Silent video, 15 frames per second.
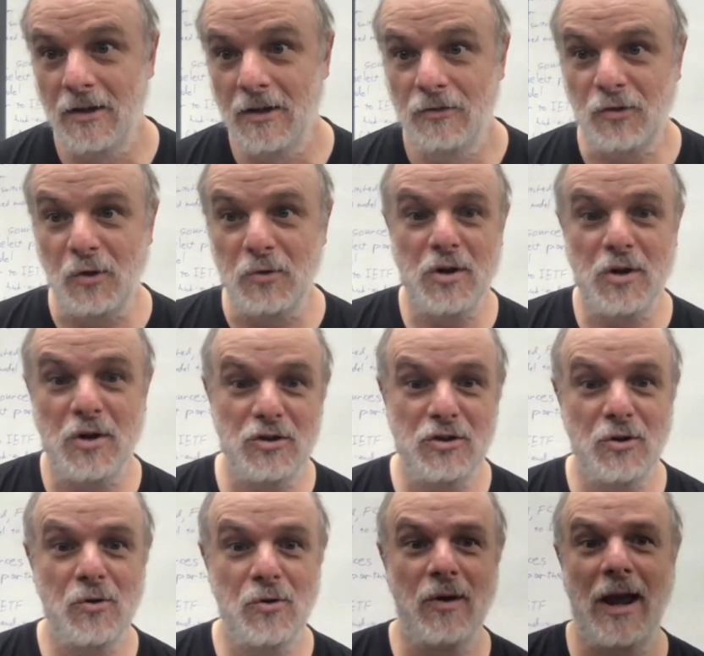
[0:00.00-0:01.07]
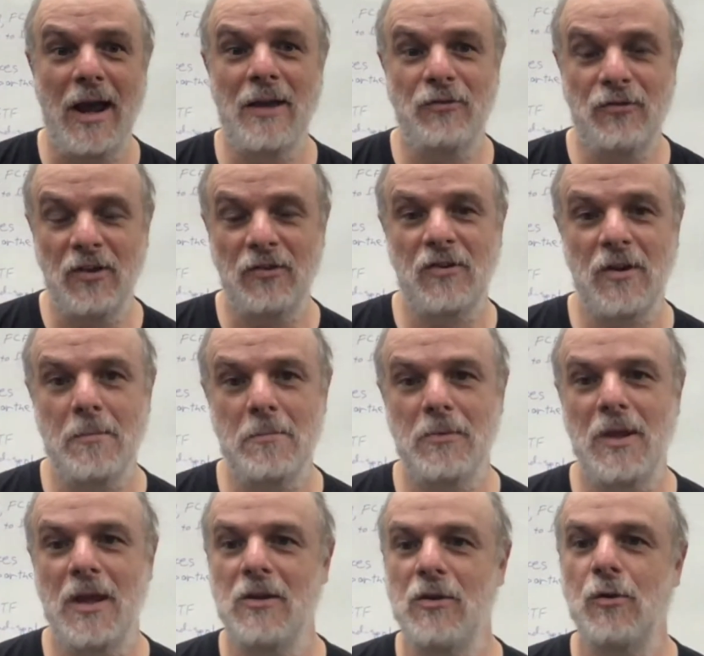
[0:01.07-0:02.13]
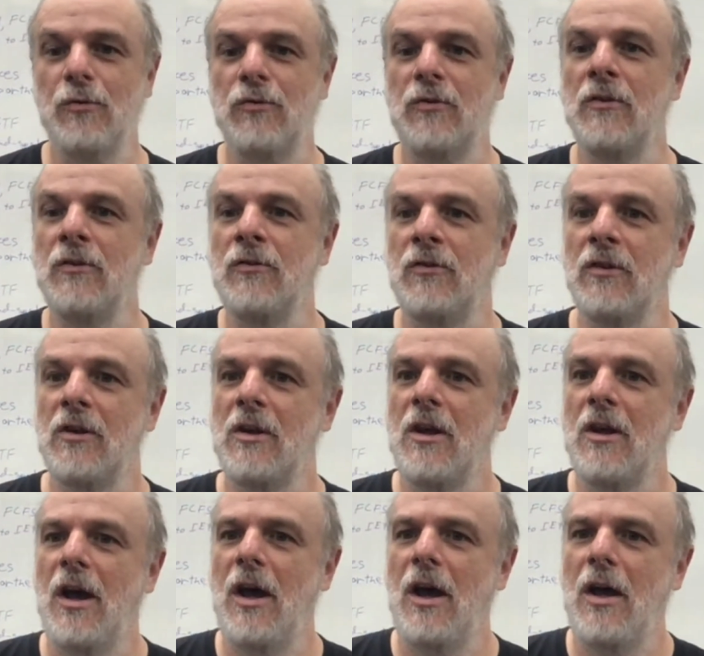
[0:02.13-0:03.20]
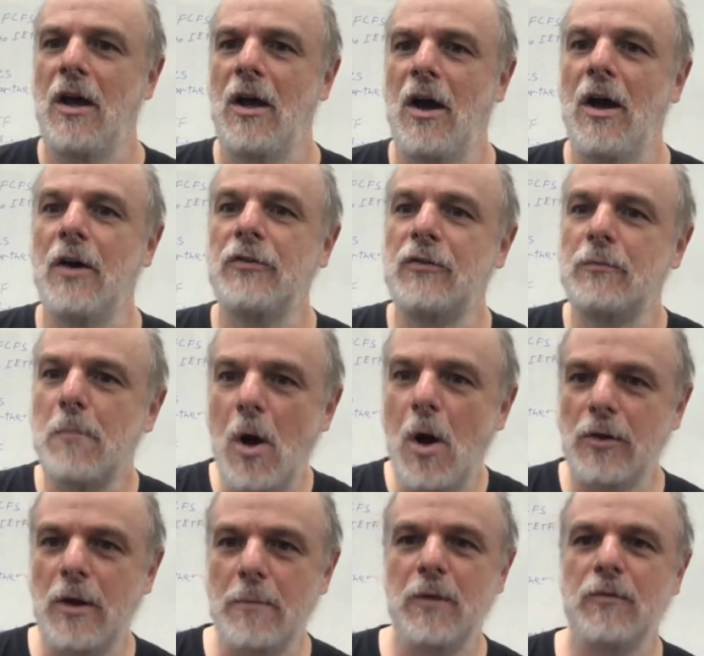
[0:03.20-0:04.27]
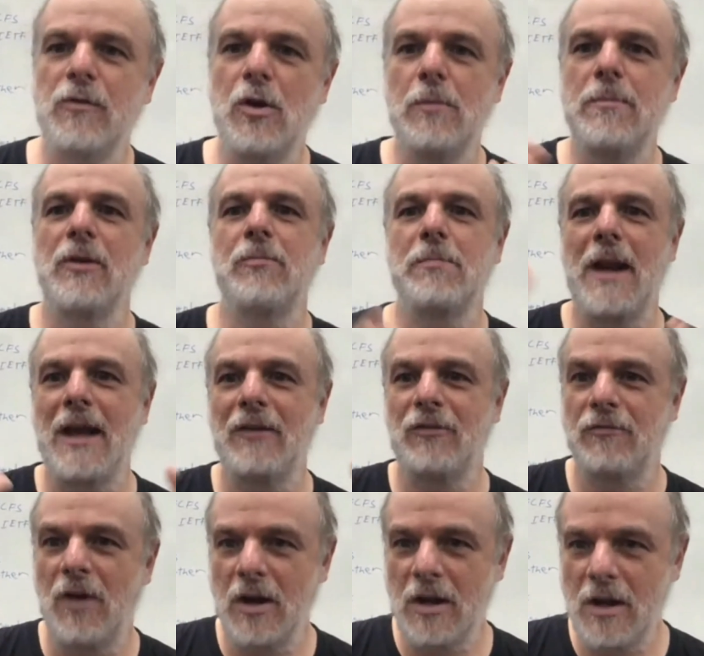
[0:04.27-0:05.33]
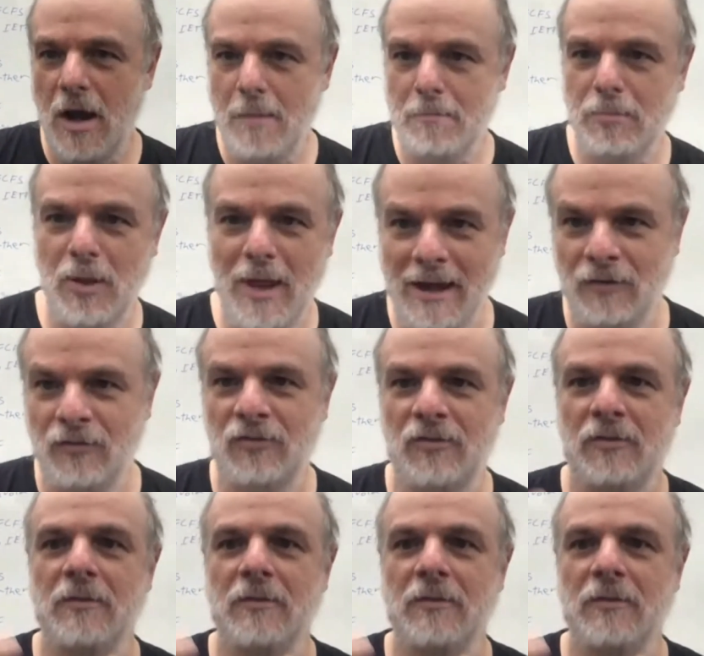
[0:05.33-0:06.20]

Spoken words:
So you can do a system that uses a small number of qubits but has a very complex